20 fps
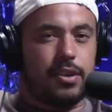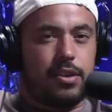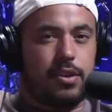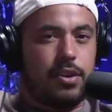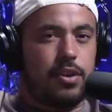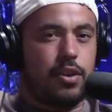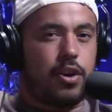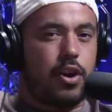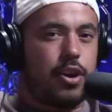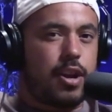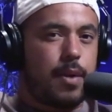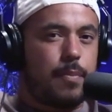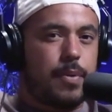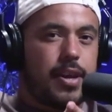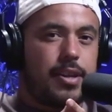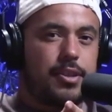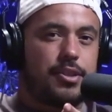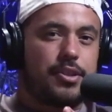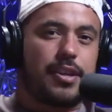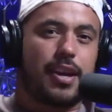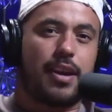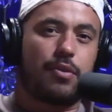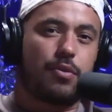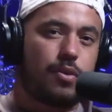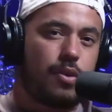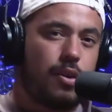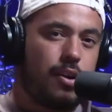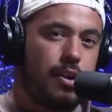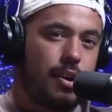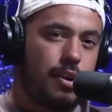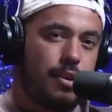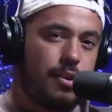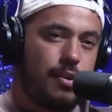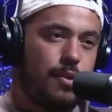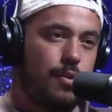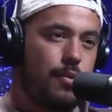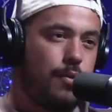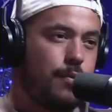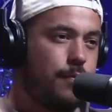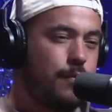So you're going up against Channel
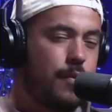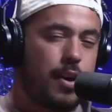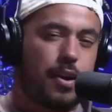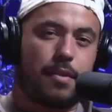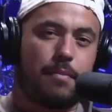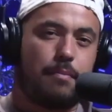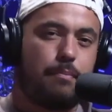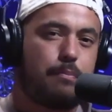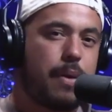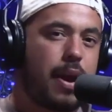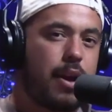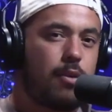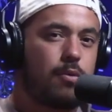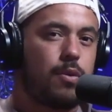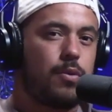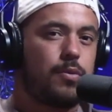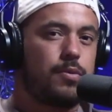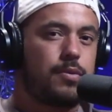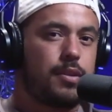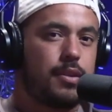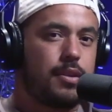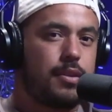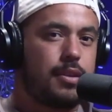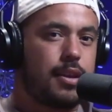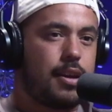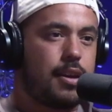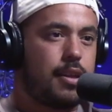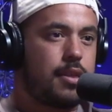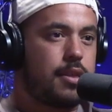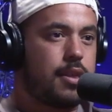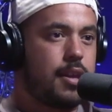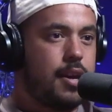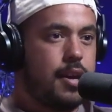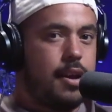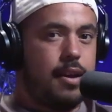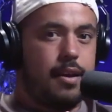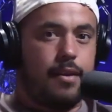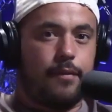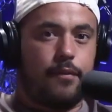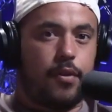9, who are fucking bankrolled to the death,
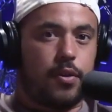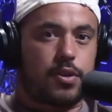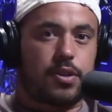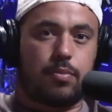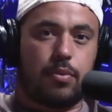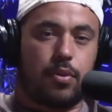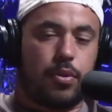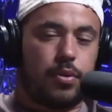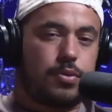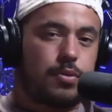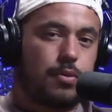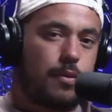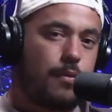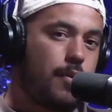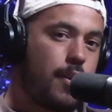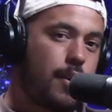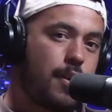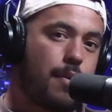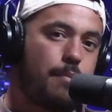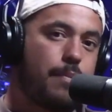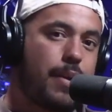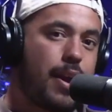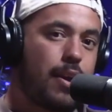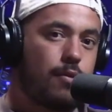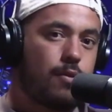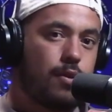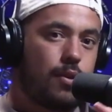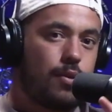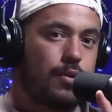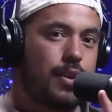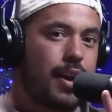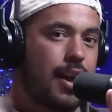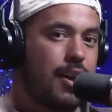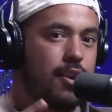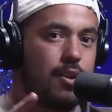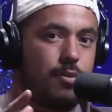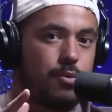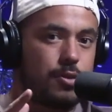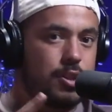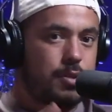Fox Sports, who are fucking bankrolled,
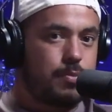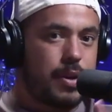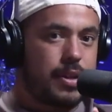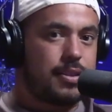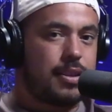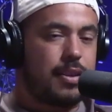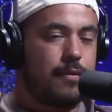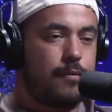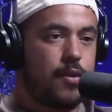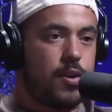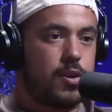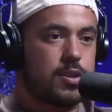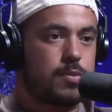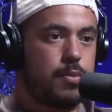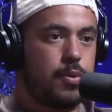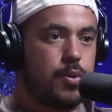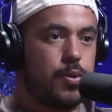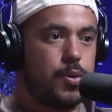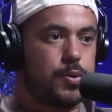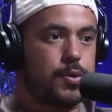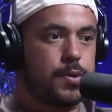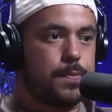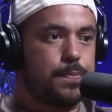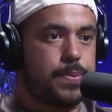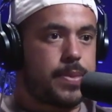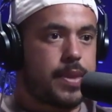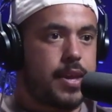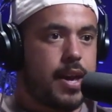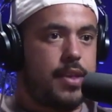KO, which is basically Fox Sports.